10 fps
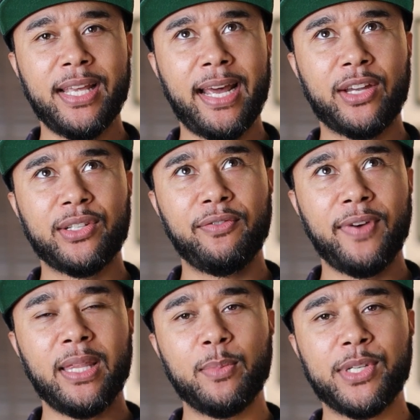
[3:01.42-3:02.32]
that actually
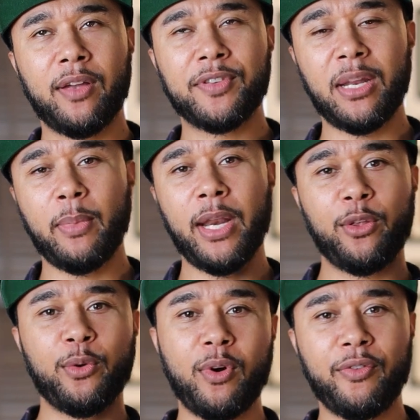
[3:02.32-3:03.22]
find themselves animating
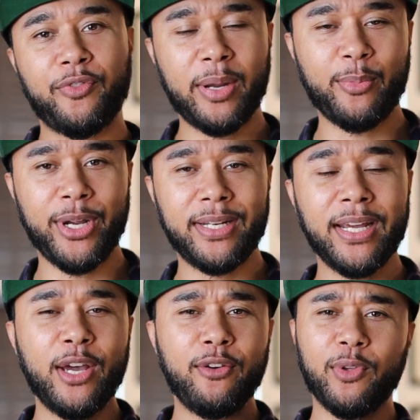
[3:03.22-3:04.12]
on the wrong frame rate
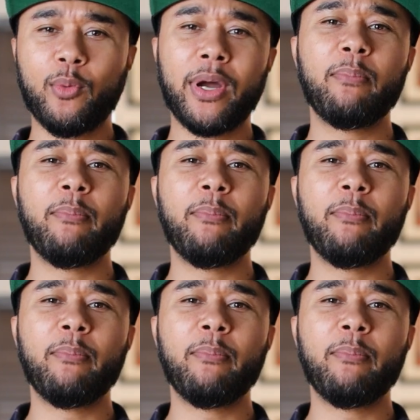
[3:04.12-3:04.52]
feel quite